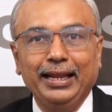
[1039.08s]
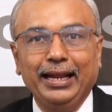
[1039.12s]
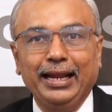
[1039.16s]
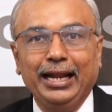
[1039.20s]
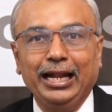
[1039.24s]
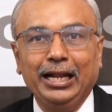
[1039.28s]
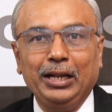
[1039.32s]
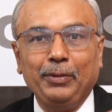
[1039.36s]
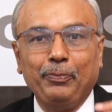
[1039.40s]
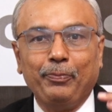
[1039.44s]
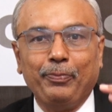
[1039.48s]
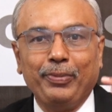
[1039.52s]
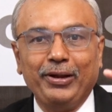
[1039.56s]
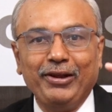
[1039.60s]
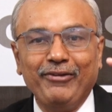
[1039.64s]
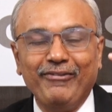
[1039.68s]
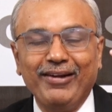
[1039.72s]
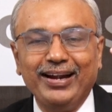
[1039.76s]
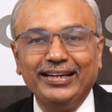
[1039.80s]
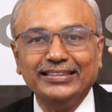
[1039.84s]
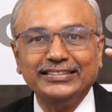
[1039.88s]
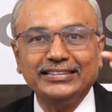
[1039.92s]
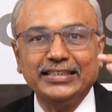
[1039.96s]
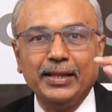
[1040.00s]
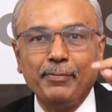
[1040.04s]
It
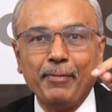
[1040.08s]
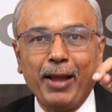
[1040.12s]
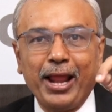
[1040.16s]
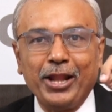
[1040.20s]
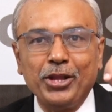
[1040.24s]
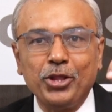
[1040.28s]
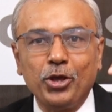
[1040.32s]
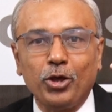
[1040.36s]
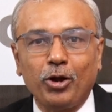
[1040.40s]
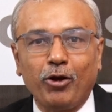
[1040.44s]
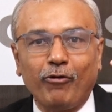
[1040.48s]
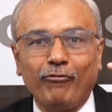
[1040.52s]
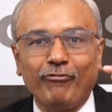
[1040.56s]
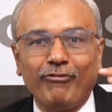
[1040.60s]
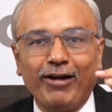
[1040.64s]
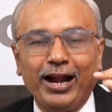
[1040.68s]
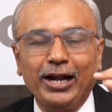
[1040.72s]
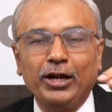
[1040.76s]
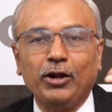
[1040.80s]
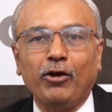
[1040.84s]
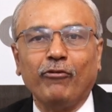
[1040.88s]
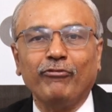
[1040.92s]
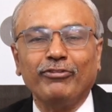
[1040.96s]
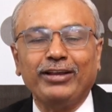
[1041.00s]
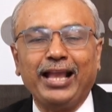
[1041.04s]
prevents the maneuver of
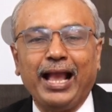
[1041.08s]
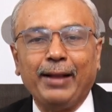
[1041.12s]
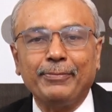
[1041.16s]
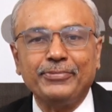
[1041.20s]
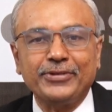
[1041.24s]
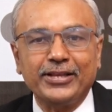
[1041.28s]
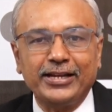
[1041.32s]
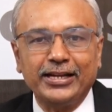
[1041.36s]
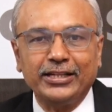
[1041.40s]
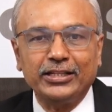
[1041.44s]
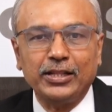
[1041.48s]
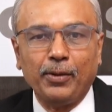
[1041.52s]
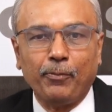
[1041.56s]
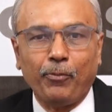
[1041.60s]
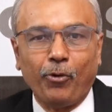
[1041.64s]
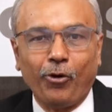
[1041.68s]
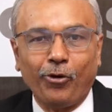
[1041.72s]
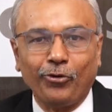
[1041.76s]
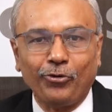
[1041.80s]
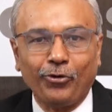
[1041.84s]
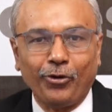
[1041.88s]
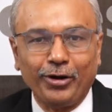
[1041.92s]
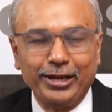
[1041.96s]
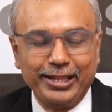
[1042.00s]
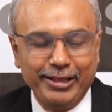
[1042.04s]
white of capturing the
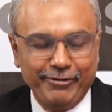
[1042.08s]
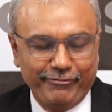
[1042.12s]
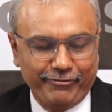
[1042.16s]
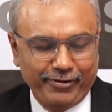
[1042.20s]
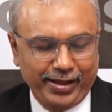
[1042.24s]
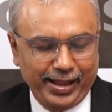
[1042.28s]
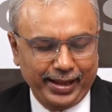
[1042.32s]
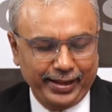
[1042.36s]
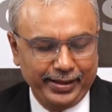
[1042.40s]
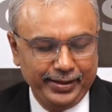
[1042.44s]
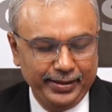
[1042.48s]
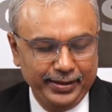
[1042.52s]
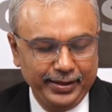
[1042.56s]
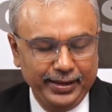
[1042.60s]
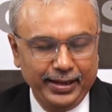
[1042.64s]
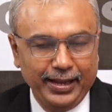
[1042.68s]
pawn on e5.